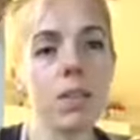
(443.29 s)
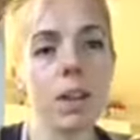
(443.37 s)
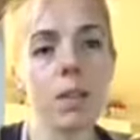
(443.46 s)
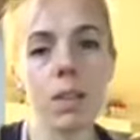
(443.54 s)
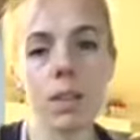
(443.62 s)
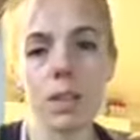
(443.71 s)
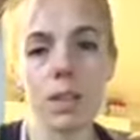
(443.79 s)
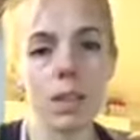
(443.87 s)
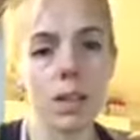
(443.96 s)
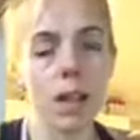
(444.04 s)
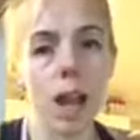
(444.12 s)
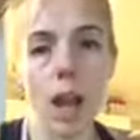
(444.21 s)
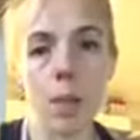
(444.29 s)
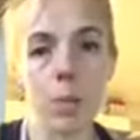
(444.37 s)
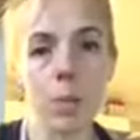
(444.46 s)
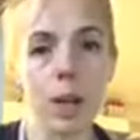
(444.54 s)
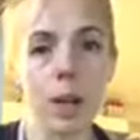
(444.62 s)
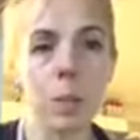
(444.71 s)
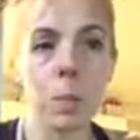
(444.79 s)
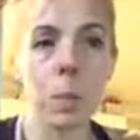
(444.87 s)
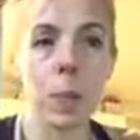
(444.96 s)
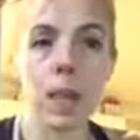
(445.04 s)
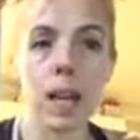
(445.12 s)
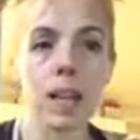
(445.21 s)
I know there's certain times where
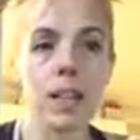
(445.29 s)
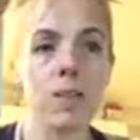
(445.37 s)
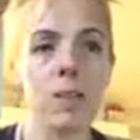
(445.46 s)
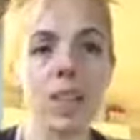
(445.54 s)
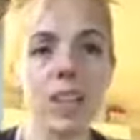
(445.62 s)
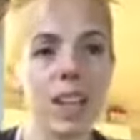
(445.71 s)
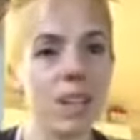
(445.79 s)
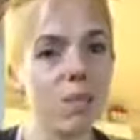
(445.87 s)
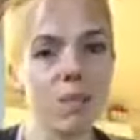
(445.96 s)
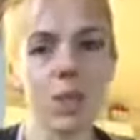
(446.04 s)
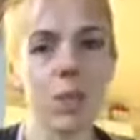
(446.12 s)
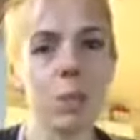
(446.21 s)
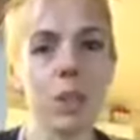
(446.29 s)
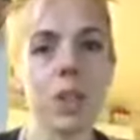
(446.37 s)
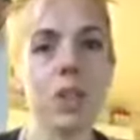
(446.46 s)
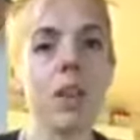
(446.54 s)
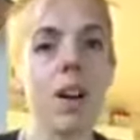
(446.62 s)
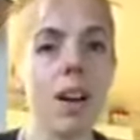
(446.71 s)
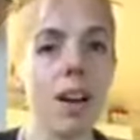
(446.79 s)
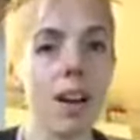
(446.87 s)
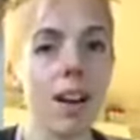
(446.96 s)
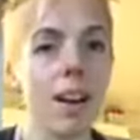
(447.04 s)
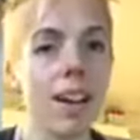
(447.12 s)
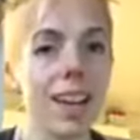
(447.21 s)
I just feel like super
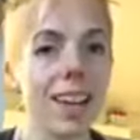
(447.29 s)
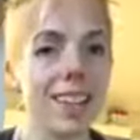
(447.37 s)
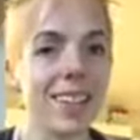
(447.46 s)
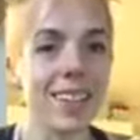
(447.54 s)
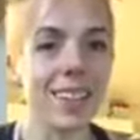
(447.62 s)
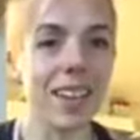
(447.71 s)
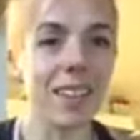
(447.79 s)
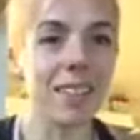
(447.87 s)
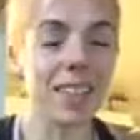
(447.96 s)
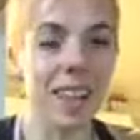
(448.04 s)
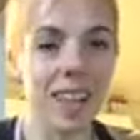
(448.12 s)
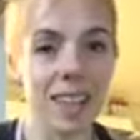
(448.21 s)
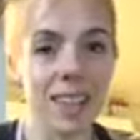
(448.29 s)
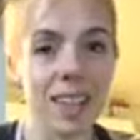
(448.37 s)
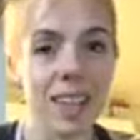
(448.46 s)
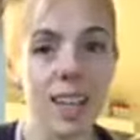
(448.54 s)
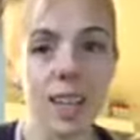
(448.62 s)
strong and, you know, I feel like I can